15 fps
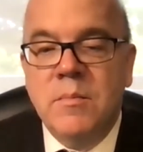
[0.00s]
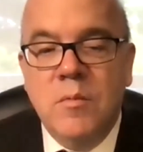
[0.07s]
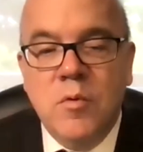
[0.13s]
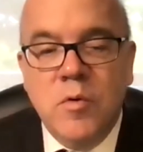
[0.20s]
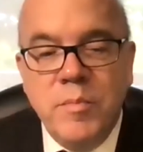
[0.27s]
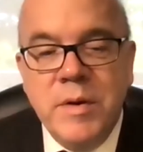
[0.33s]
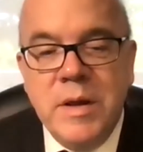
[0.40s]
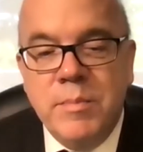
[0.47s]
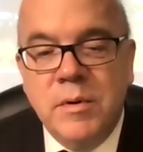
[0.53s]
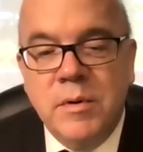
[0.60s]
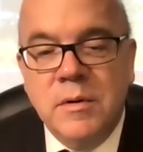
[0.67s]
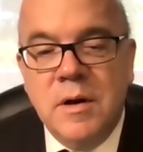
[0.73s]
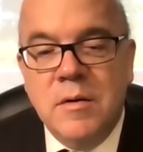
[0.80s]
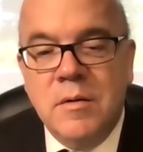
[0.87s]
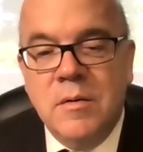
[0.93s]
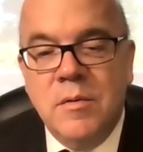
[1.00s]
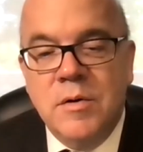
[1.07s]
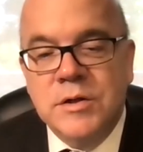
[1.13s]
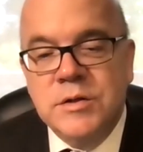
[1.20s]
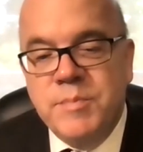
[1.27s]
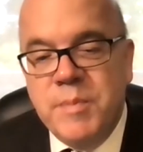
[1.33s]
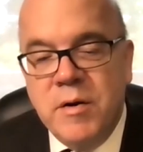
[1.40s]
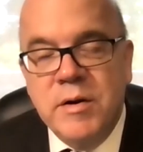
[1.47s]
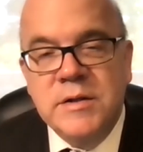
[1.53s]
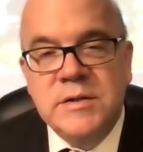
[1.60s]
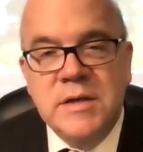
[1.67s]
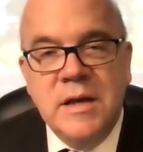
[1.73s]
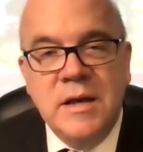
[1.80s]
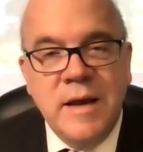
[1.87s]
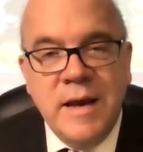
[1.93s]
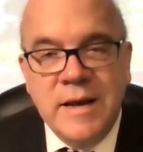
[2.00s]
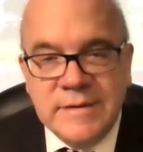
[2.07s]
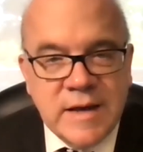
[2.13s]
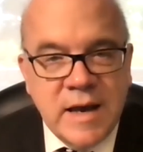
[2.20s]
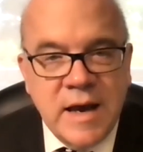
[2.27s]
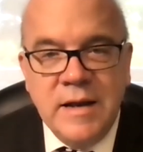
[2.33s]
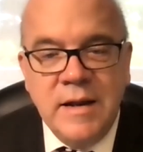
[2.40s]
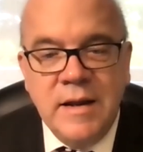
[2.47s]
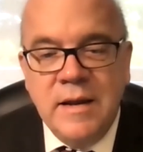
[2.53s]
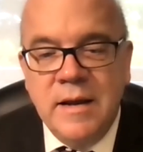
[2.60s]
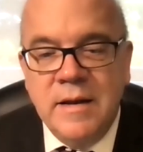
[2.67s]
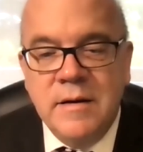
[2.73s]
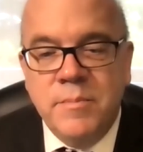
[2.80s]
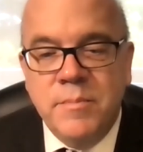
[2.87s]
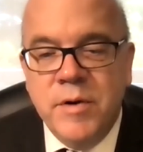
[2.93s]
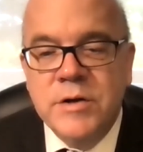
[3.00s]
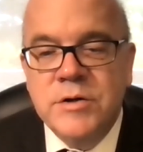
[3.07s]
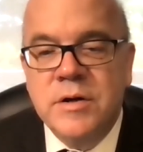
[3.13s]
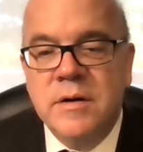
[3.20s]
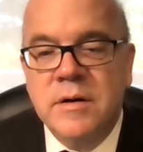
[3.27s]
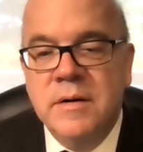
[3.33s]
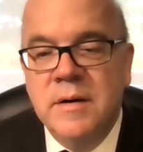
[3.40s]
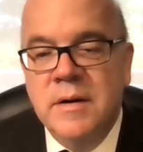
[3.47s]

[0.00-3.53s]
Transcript: more people were experiencing anxiety and depression.